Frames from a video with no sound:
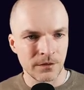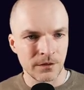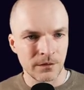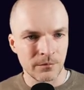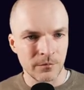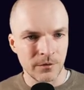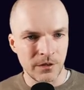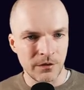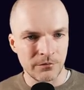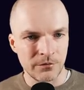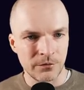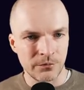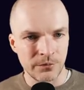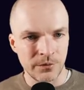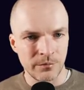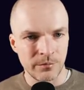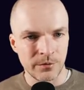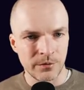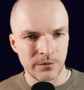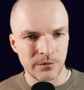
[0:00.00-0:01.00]
But after
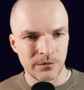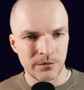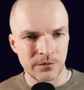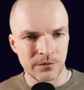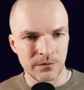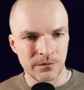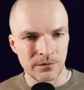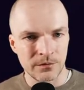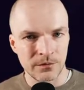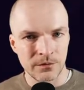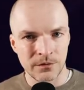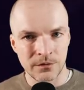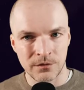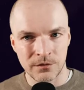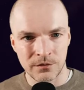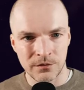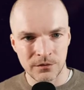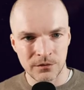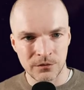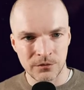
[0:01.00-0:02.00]
rebuild,
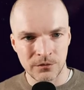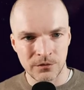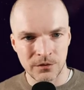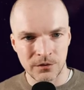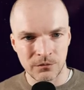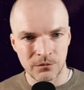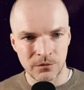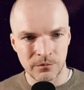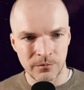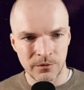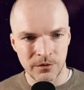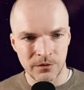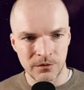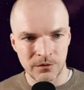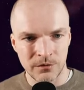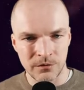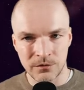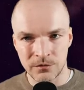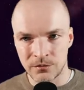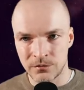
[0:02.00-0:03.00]
this whole thing will
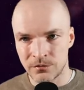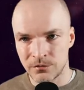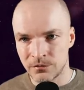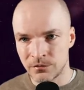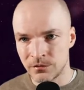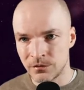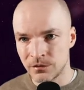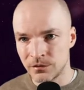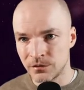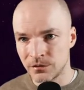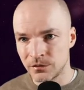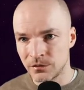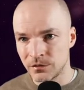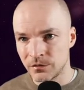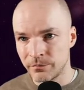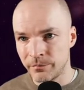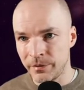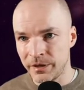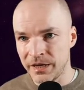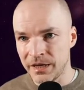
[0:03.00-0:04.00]
be
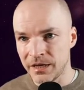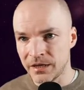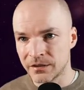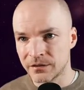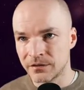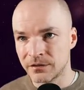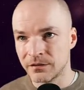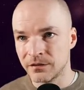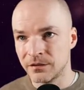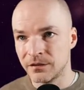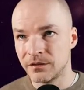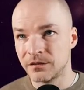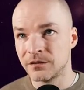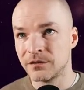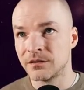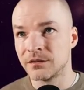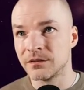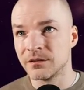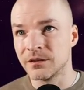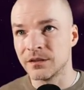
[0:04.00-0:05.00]
packed
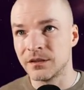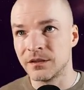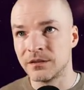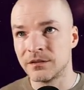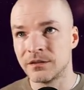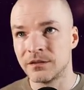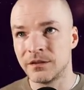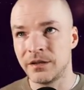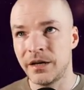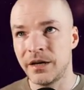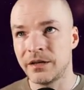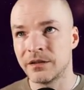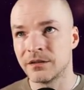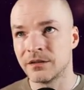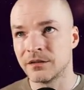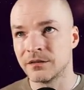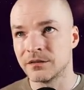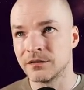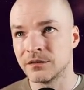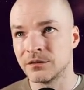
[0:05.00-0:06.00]
inside the
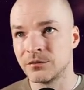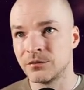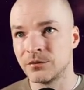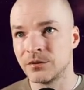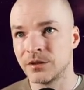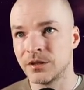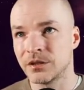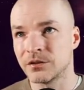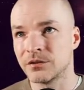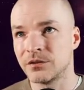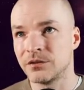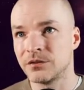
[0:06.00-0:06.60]
atlas. So you can actually